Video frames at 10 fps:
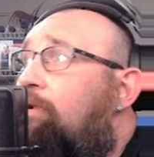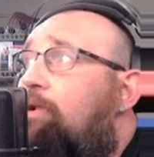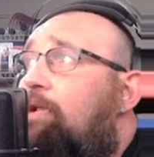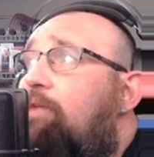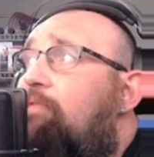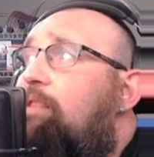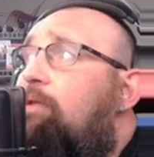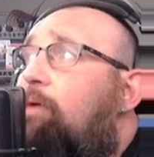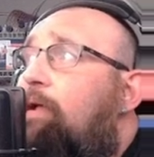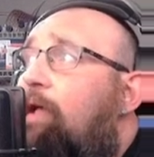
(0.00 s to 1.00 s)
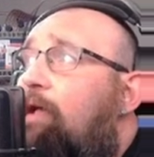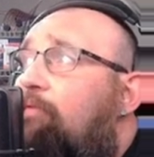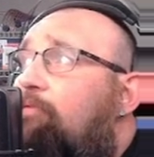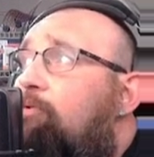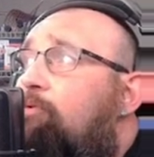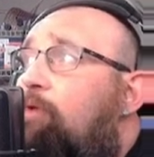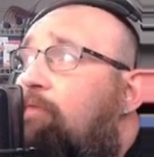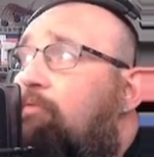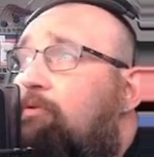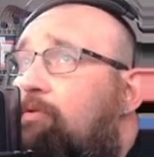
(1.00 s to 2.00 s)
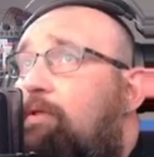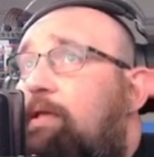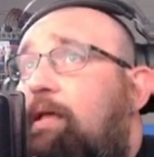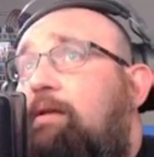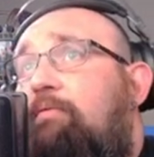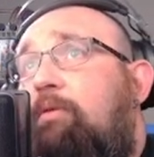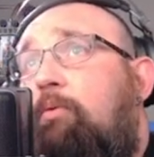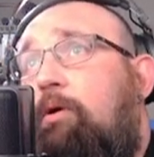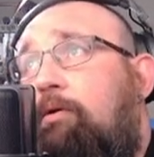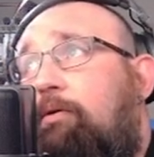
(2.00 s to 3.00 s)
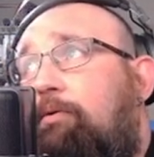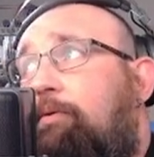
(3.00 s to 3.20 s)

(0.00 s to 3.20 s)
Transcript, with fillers: even though I have to travel to the end of the world.